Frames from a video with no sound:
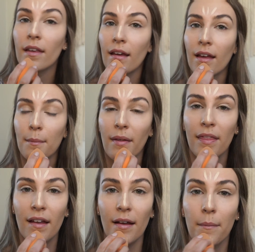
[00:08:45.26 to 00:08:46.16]
and
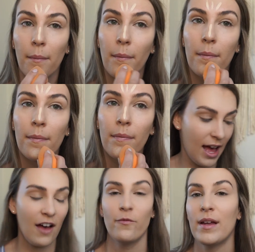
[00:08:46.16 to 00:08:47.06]
blend that in. I
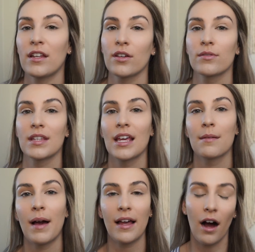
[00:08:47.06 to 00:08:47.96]
have been
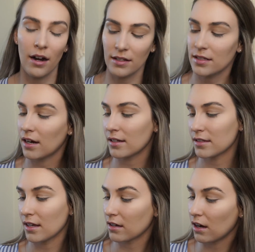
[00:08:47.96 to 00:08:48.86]
using my
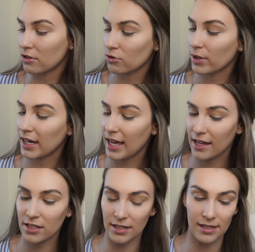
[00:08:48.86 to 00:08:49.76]
Anastastia contour
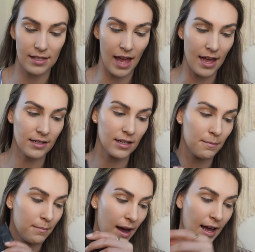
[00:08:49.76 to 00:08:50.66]
kit to set
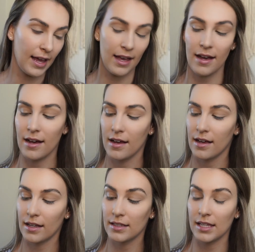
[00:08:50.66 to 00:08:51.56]
my
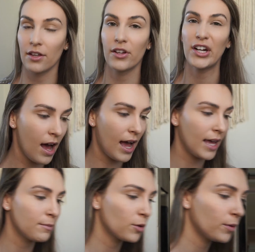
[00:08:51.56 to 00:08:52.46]
concealer. I'm